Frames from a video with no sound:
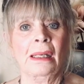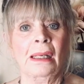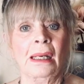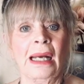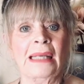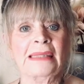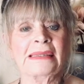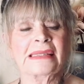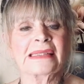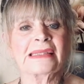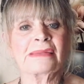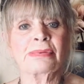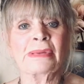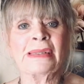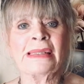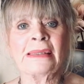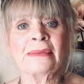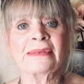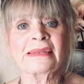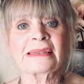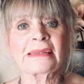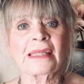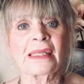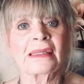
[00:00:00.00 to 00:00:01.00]
I just went
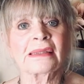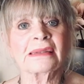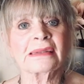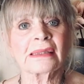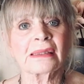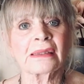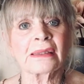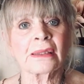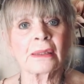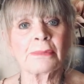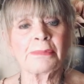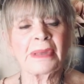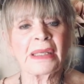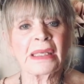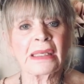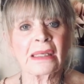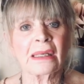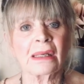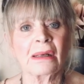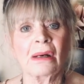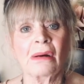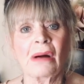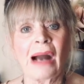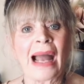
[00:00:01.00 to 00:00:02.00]
upstairs a little bit
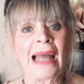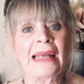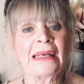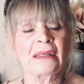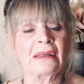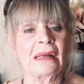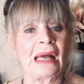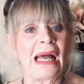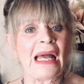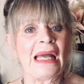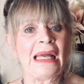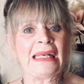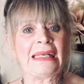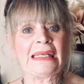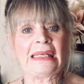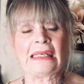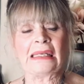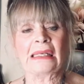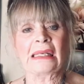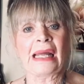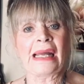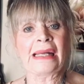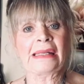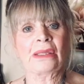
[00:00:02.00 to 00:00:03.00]
ago. I, I
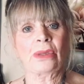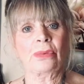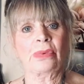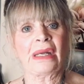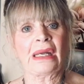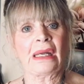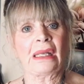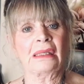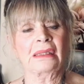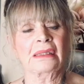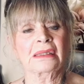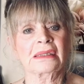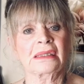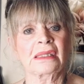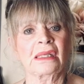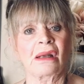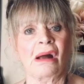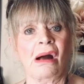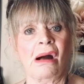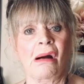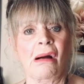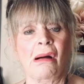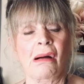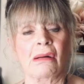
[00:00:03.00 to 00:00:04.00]
didn't like the way I looked at
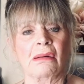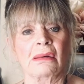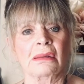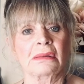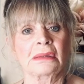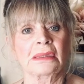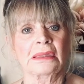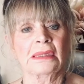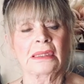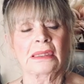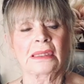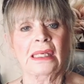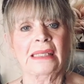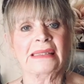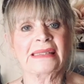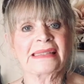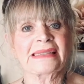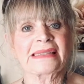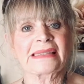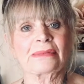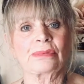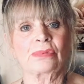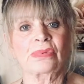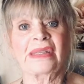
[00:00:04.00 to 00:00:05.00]
all. I
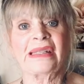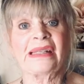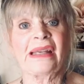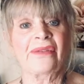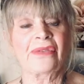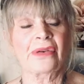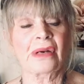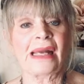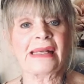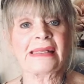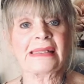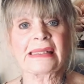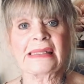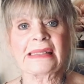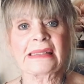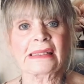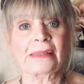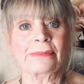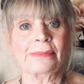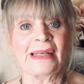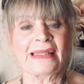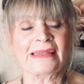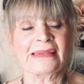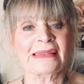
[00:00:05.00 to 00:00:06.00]
just, whatever I did
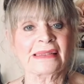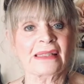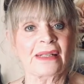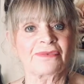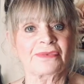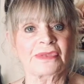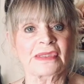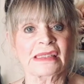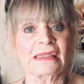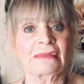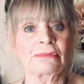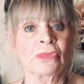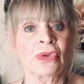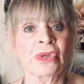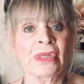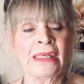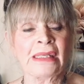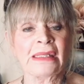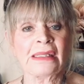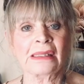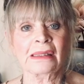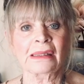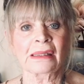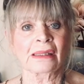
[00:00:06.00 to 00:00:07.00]
to myself this
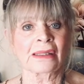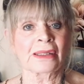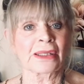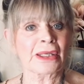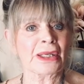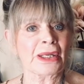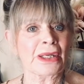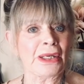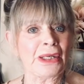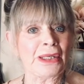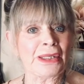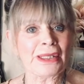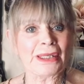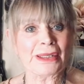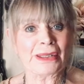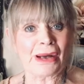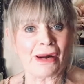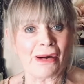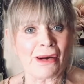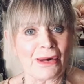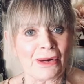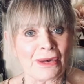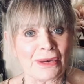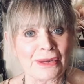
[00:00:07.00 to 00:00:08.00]
morning didn't look good at
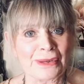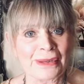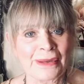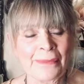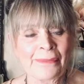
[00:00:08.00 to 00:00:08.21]
all.